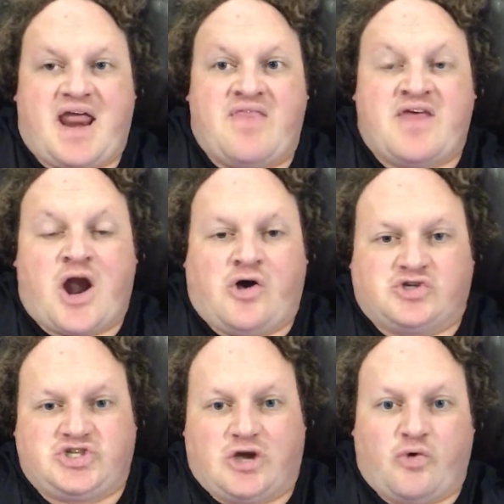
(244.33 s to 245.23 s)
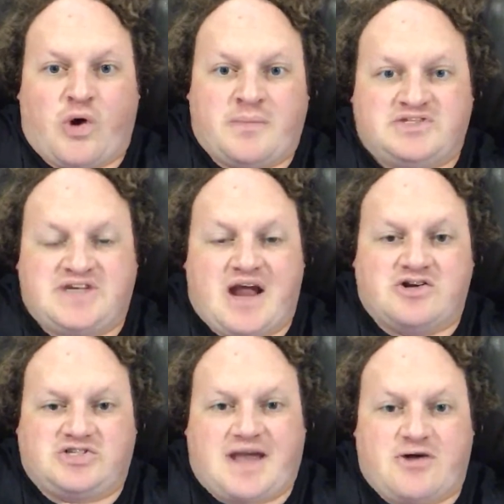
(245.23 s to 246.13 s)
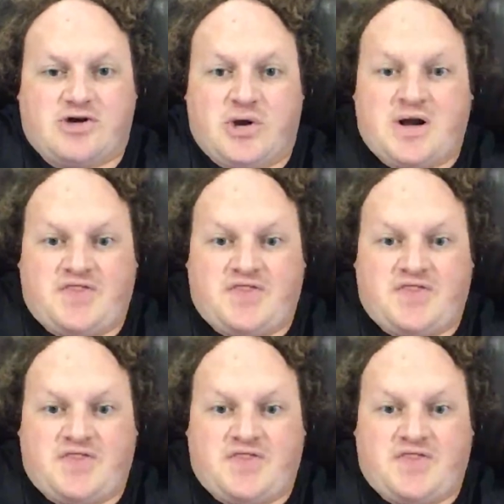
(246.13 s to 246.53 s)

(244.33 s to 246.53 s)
and then also the woman's scared to say or do